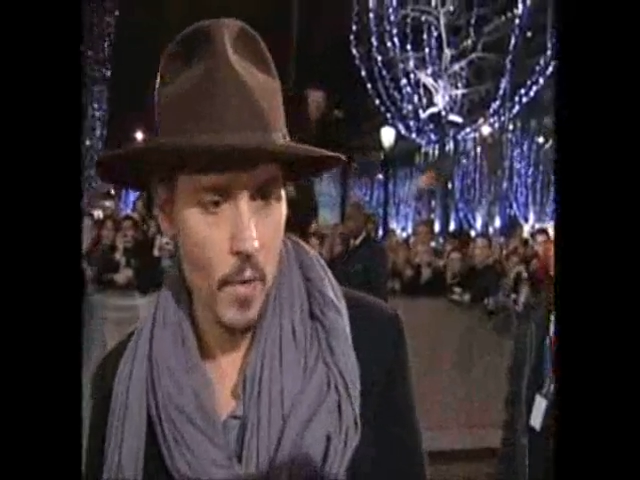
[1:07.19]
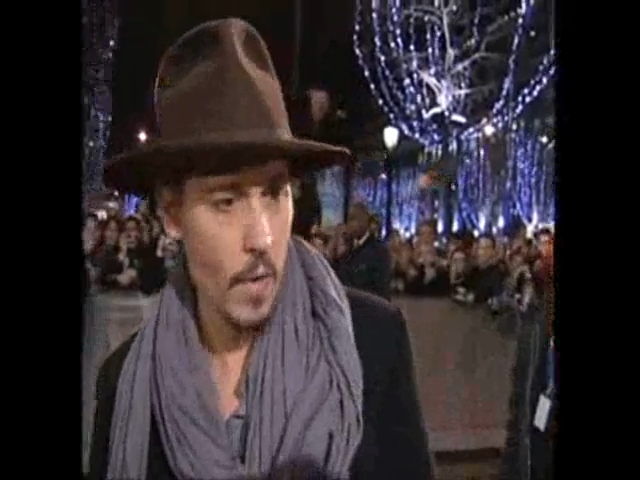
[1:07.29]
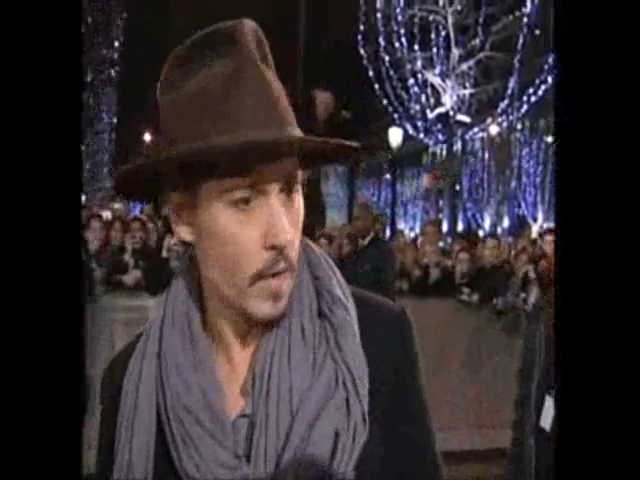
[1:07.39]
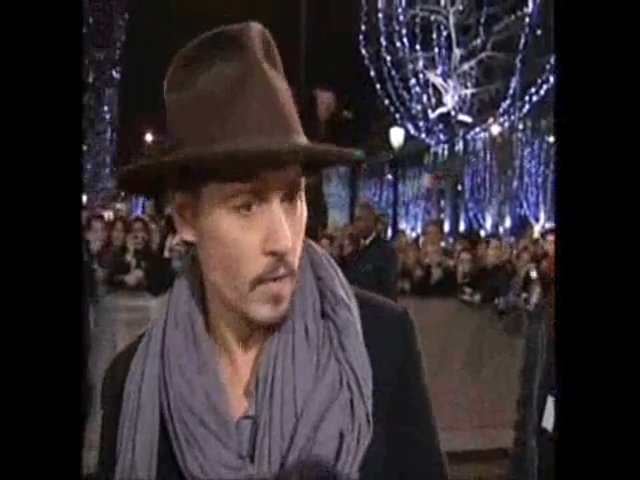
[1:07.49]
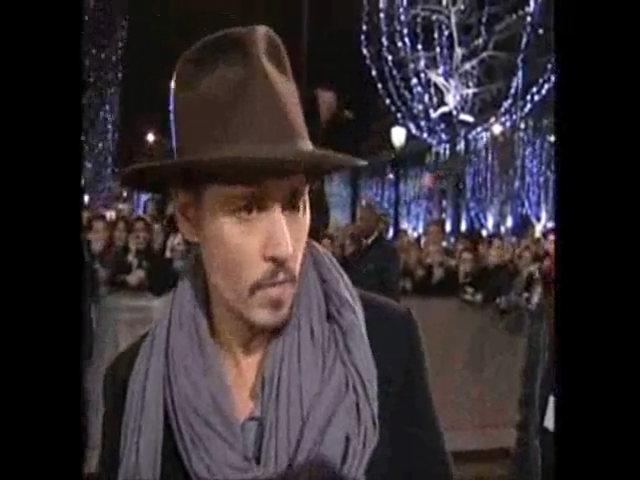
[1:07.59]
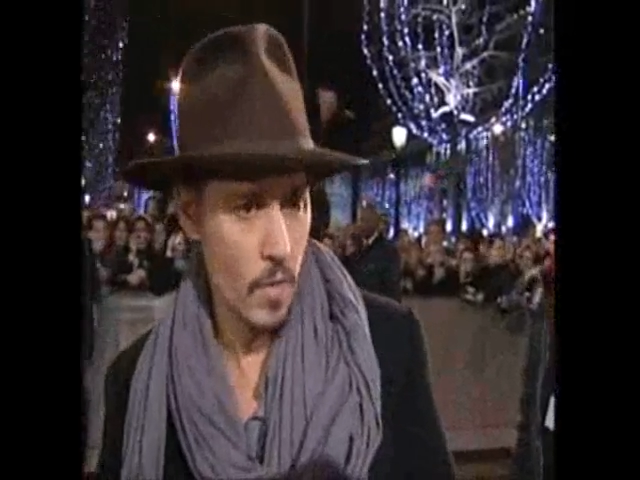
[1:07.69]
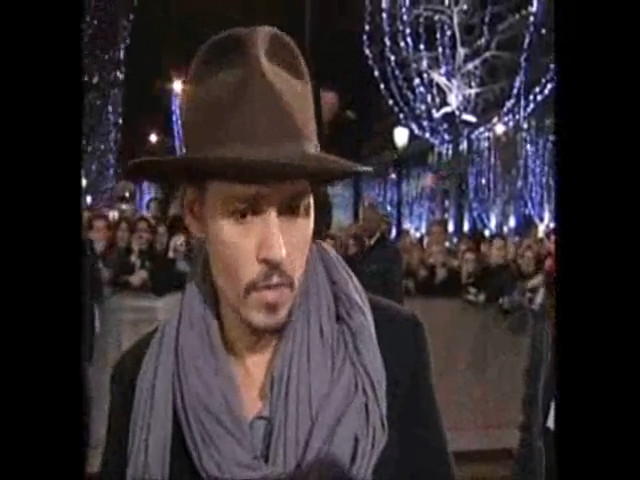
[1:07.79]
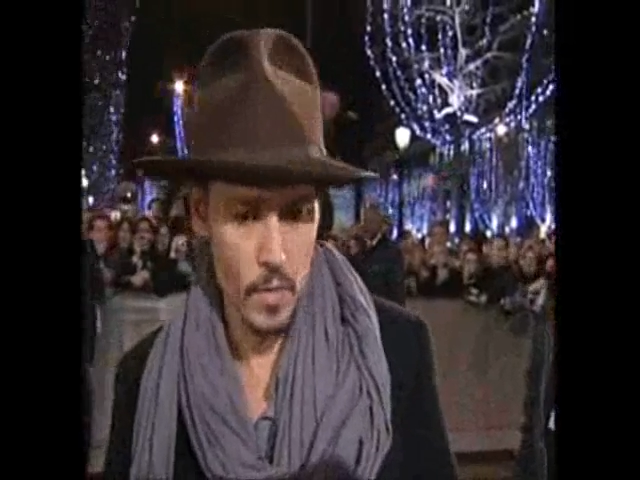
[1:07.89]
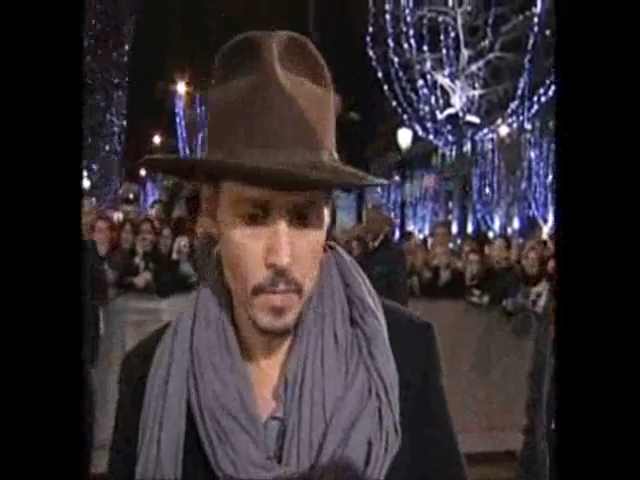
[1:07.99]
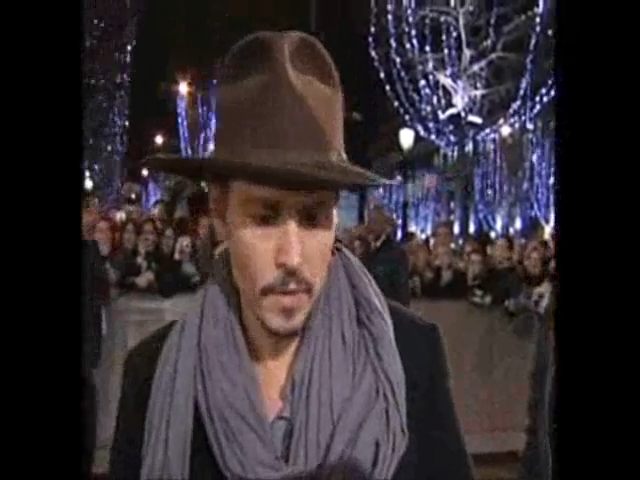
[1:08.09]
point and
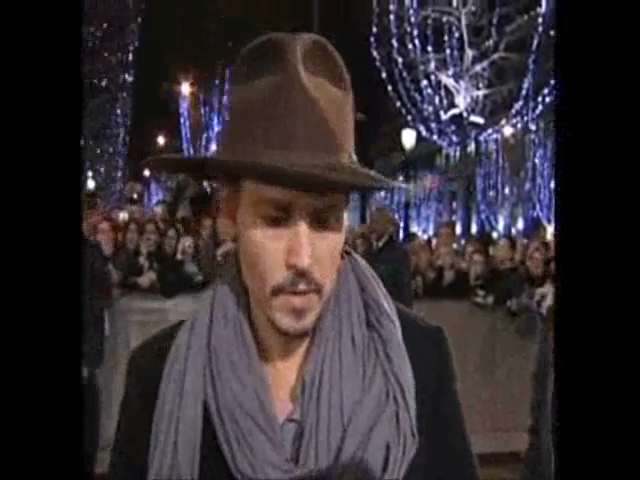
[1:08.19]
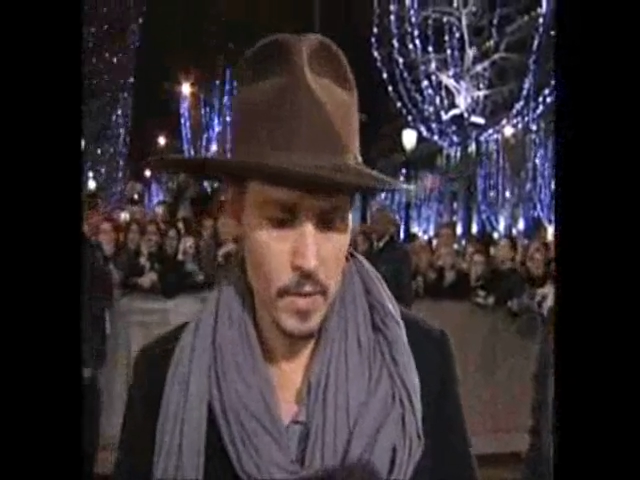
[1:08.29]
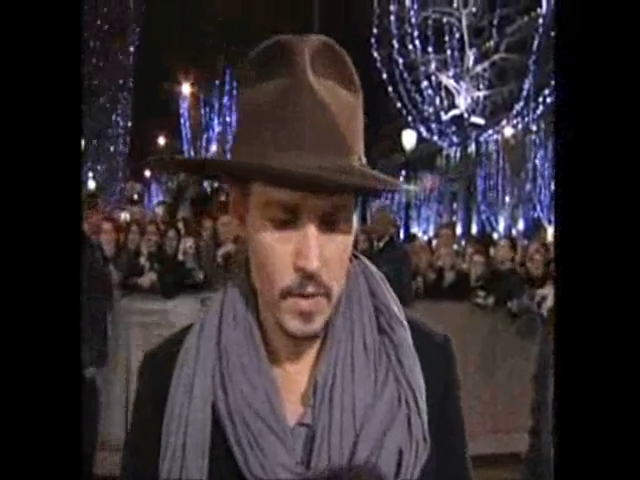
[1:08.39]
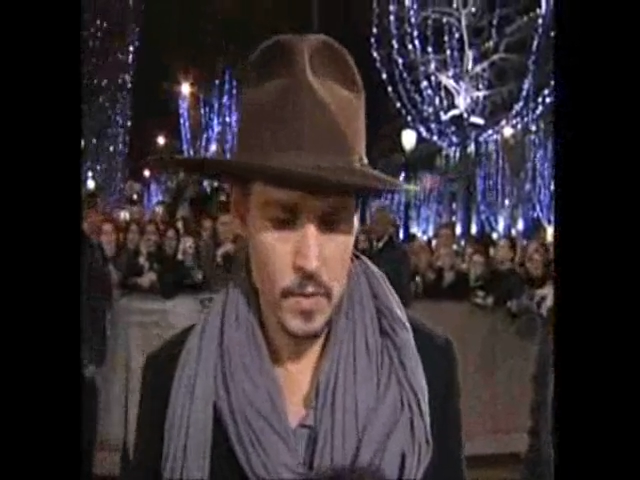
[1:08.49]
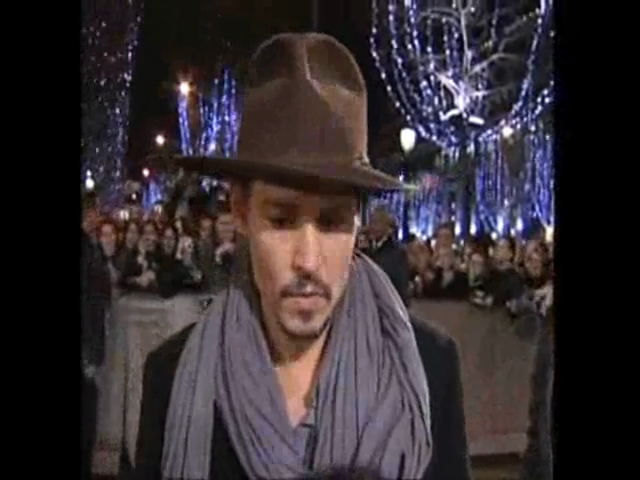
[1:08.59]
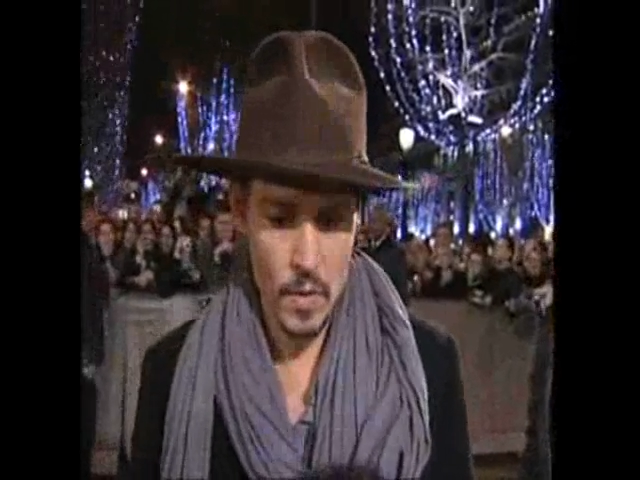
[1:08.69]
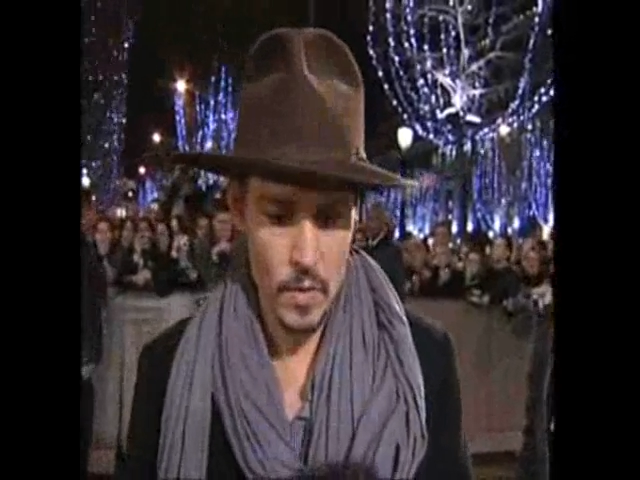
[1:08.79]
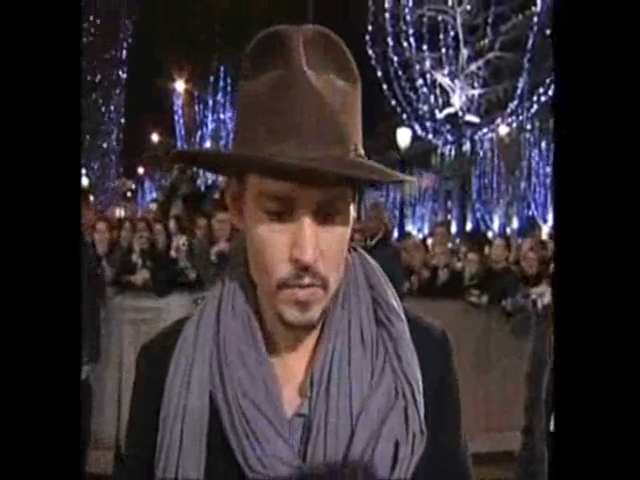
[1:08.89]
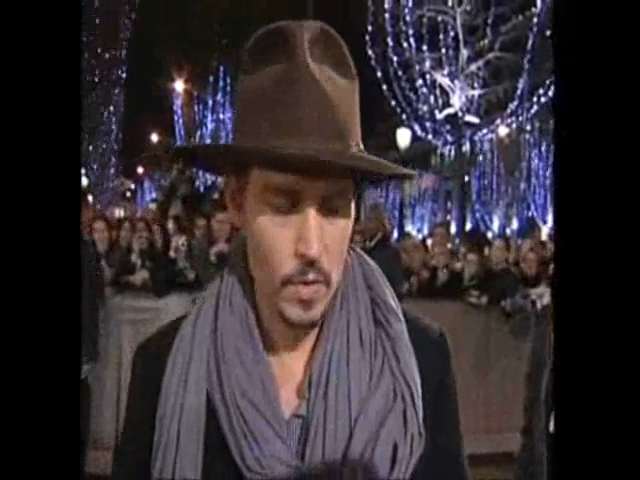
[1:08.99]
all. I mean, as we all do.